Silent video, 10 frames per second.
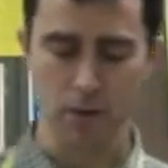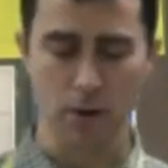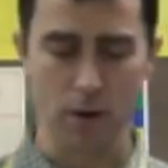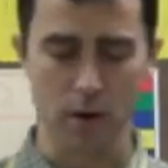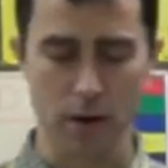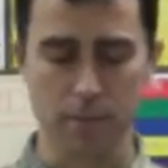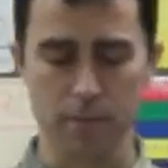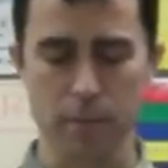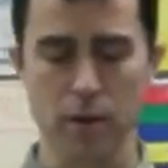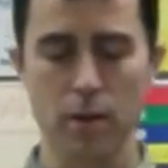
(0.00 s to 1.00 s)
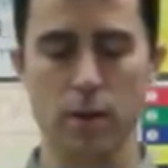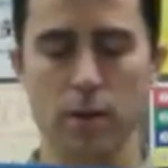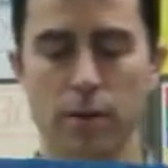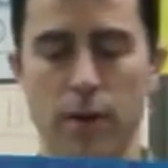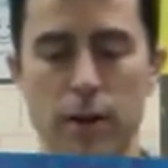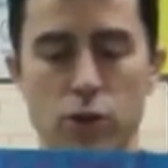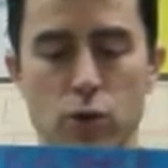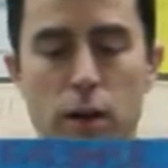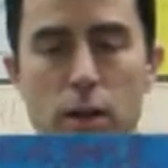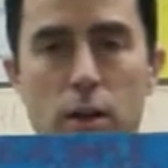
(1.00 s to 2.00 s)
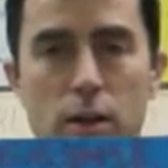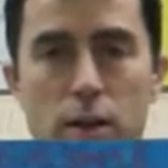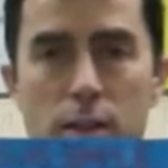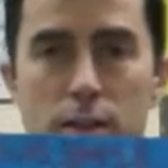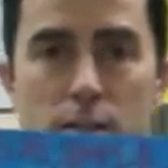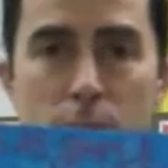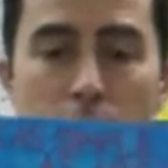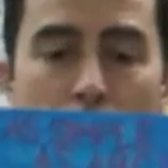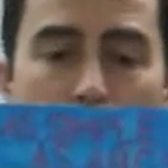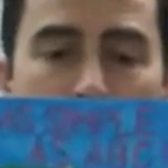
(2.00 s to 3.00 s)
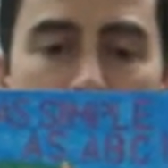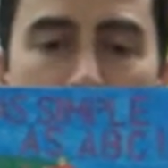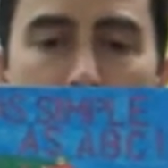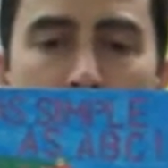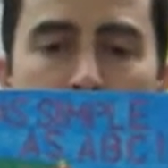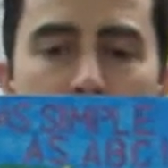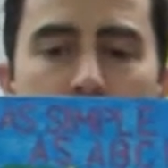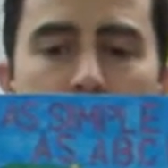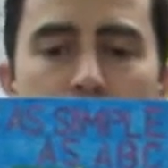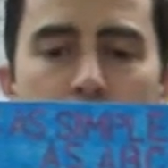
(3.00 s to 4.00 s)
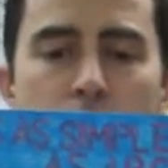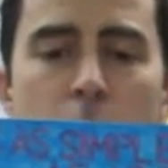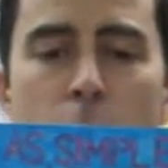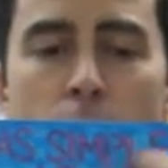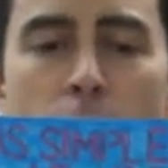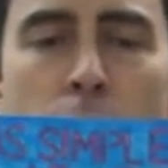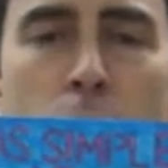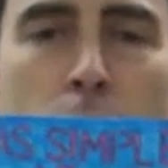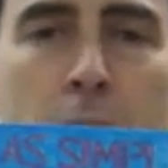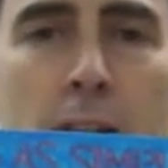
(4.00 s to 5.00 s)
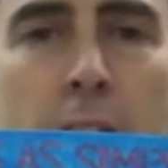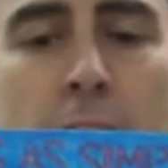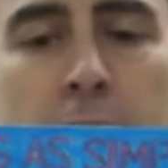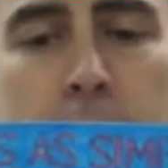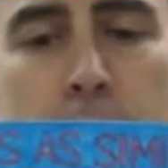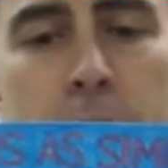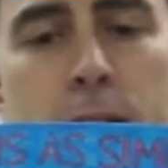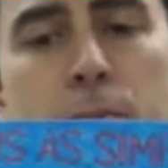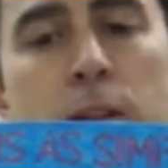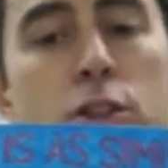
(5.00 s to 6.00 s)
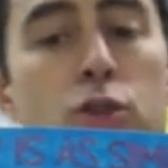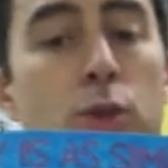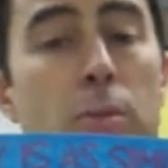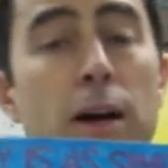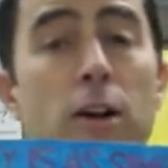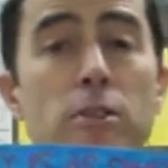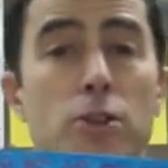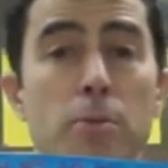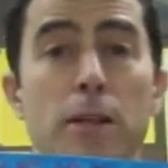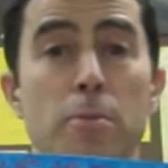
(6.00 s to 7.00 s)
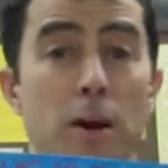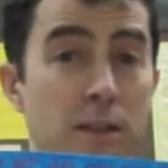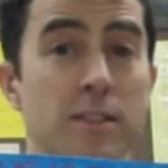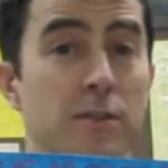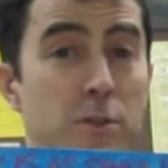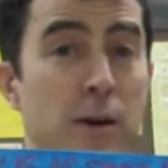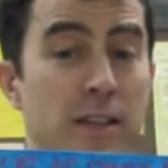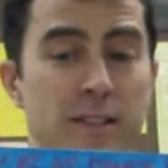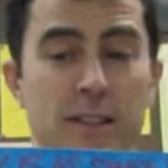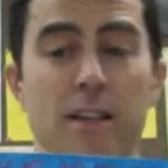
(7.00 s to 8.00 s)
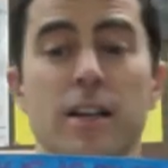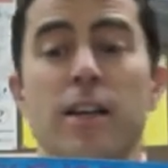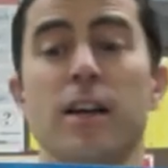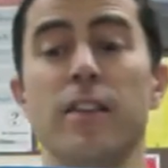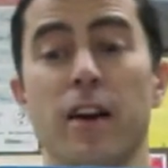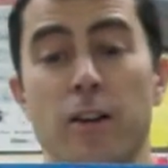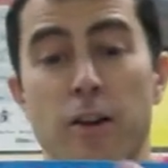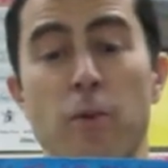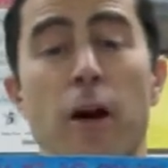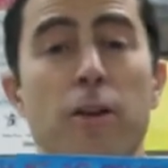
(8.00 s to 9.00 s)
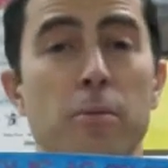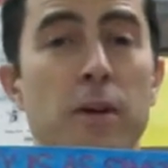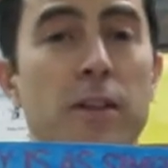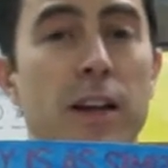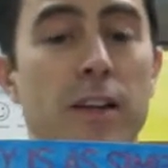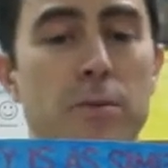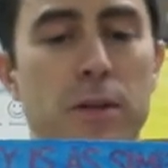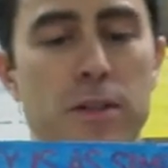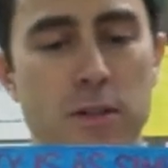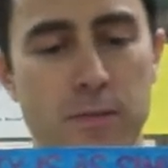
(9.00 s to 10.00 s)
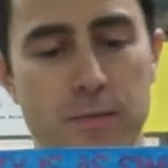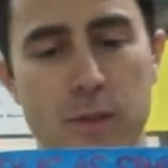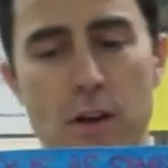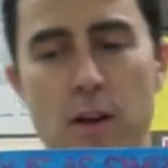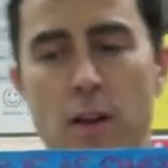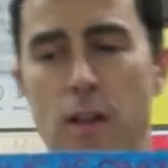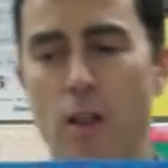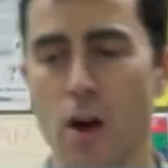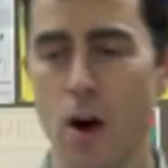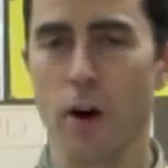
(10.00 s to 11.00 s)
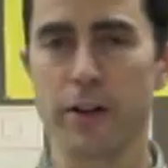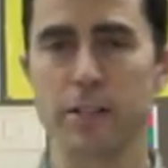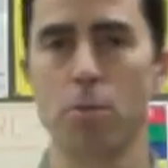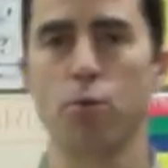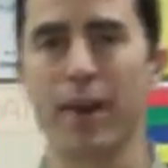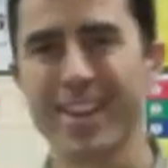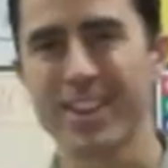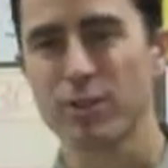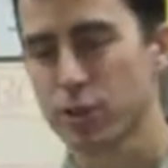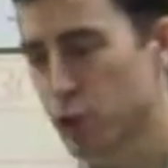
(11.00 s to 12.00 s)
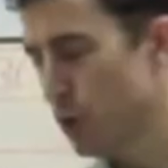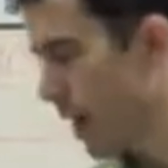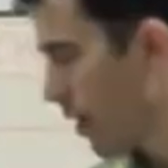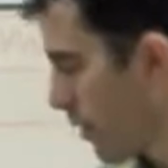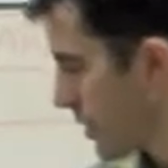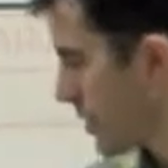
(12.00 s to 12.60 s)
All right? The fire truck is the positive space. The area around it would be the negative space, but a tree might also be the positive space, and the area around it being the negative space. So artists break those 2 areas